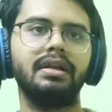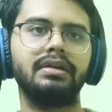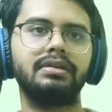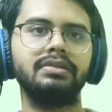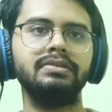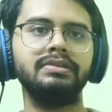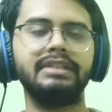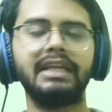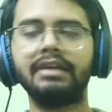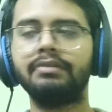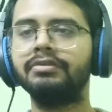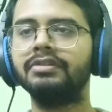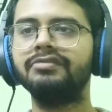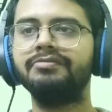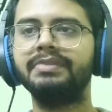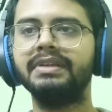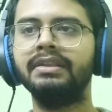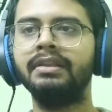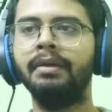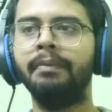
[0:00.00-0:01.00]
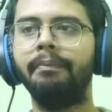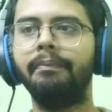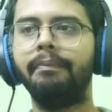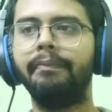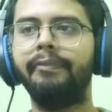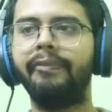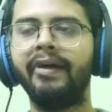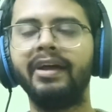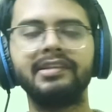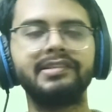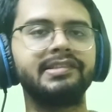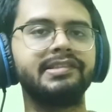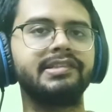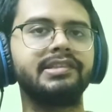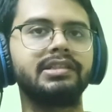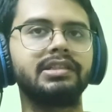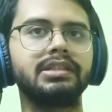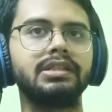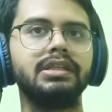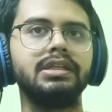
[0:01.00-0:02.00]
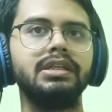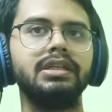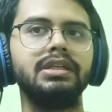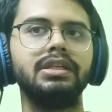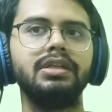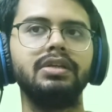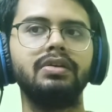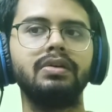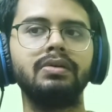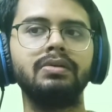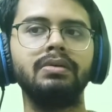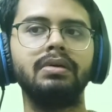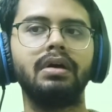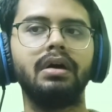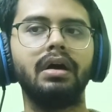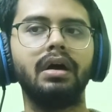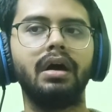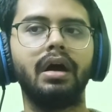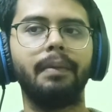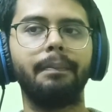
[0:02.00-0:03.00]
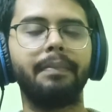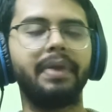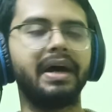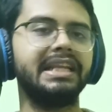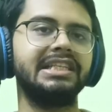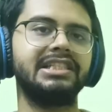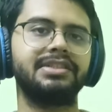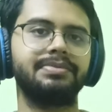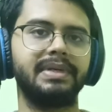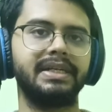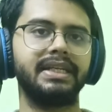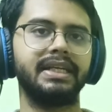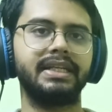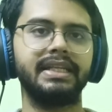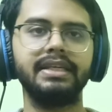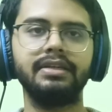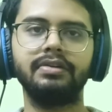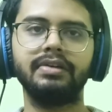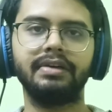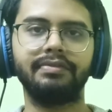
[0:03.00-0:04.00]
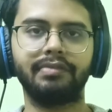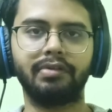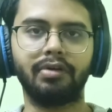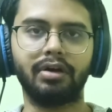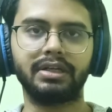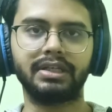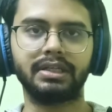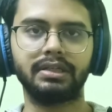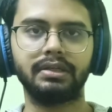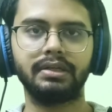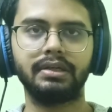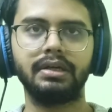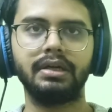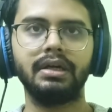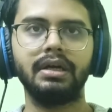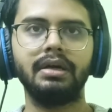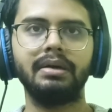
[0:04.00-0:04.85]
Like, you know, that would have been the best, you know, punishment that he could have gotten.